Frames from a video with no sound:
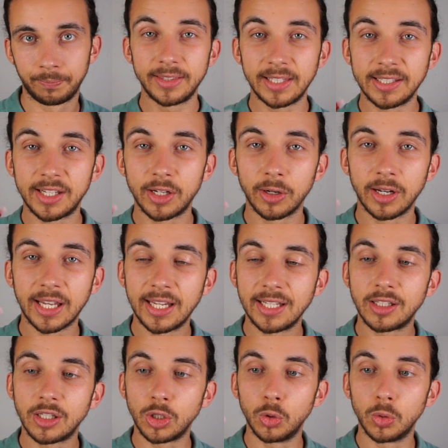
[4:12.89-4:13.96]
These hearing
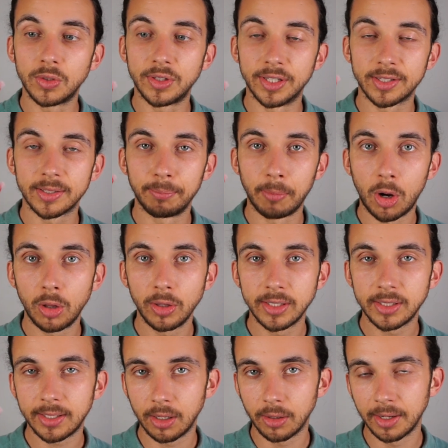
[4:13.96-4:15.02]
aids use the
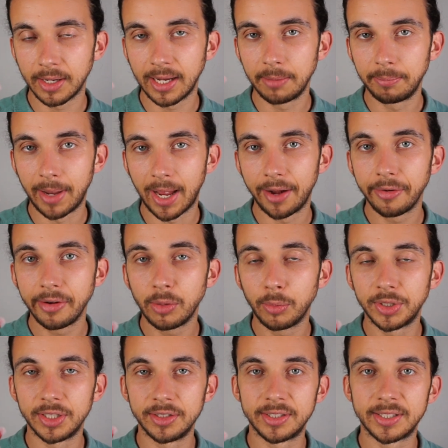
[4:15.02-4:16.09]
smallest hearing aid battery,
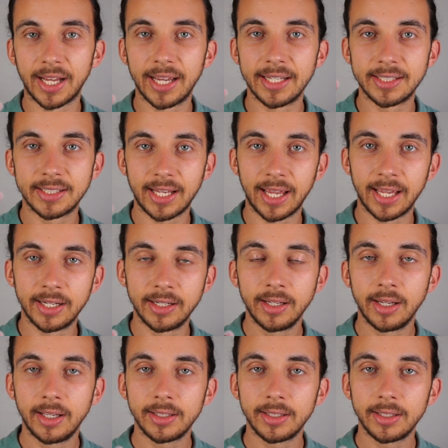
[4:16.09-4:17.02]
which is size 10.